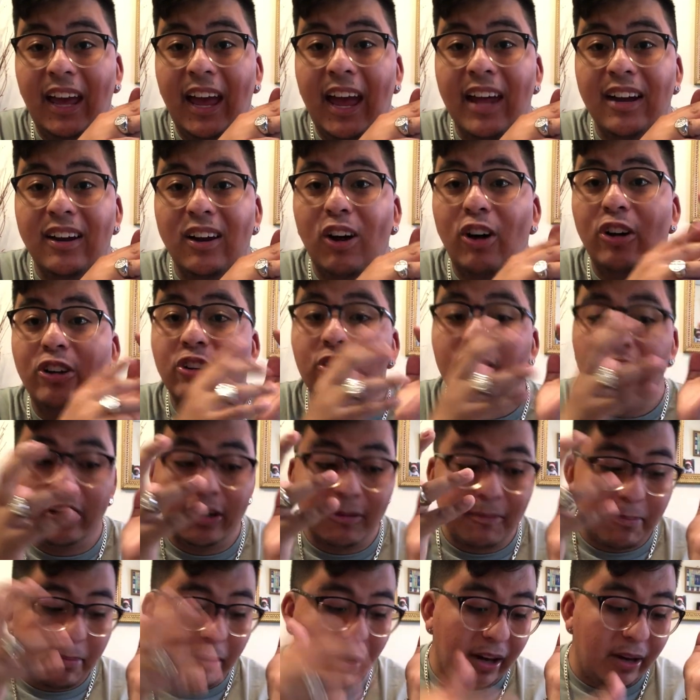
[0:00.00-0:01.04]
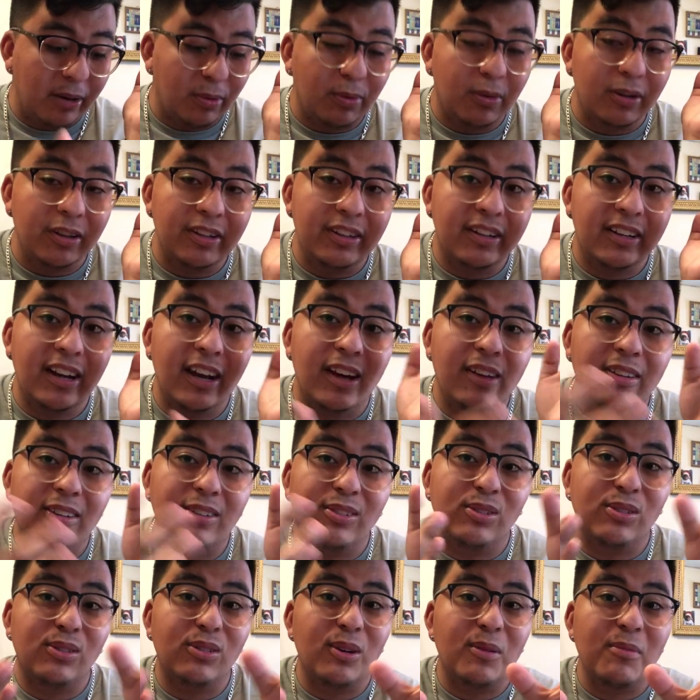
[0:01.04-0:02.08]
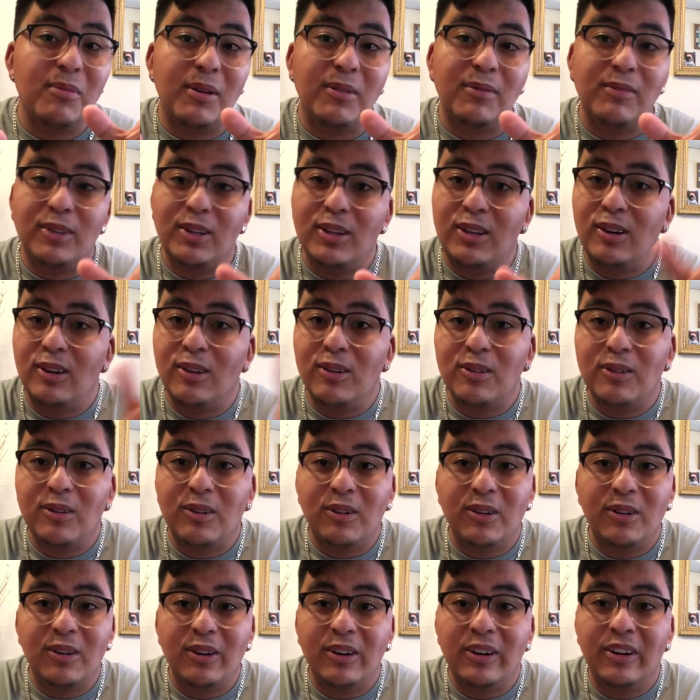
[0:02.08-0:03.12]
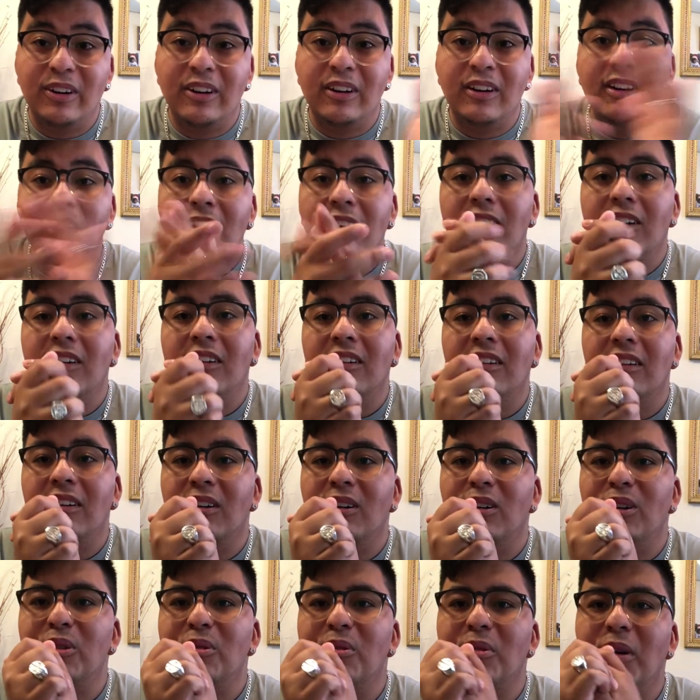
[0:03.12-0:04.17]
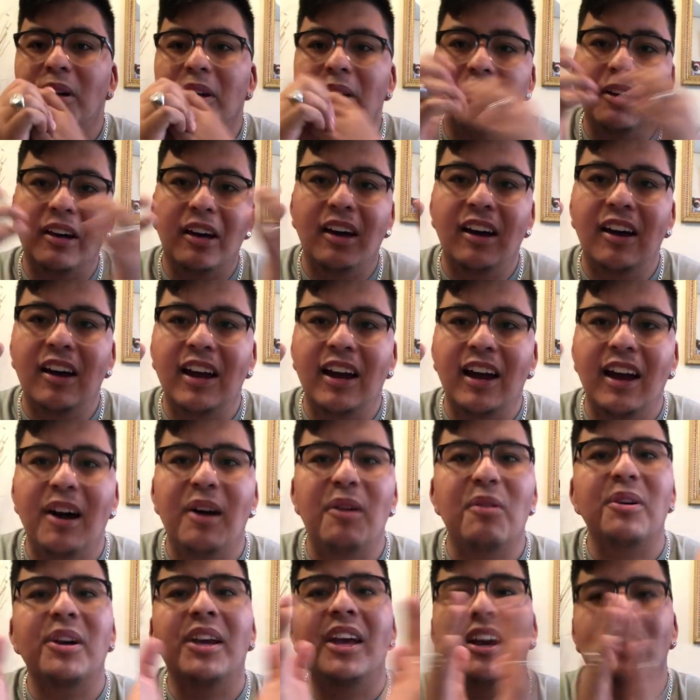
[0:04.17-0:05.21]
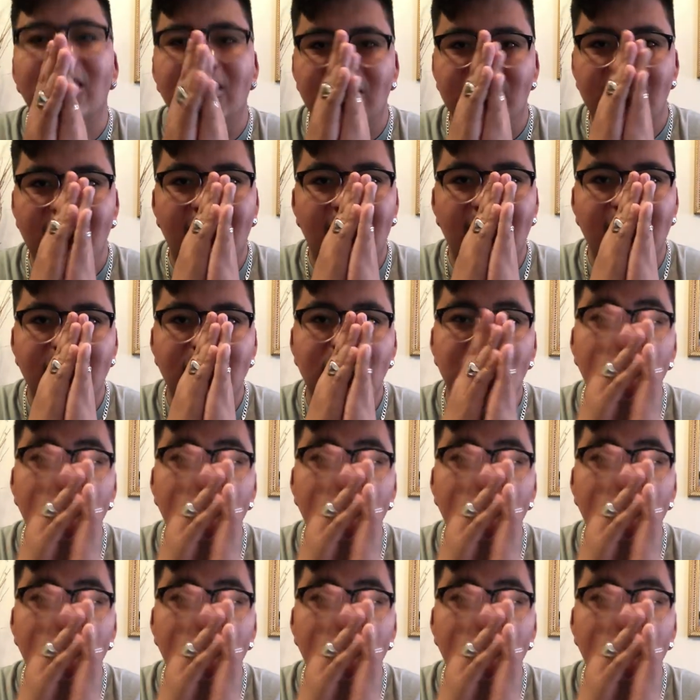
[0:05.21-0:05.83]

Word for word: And are you gonna buy one now that you saw my video or or what? Alright, I will catch you guys.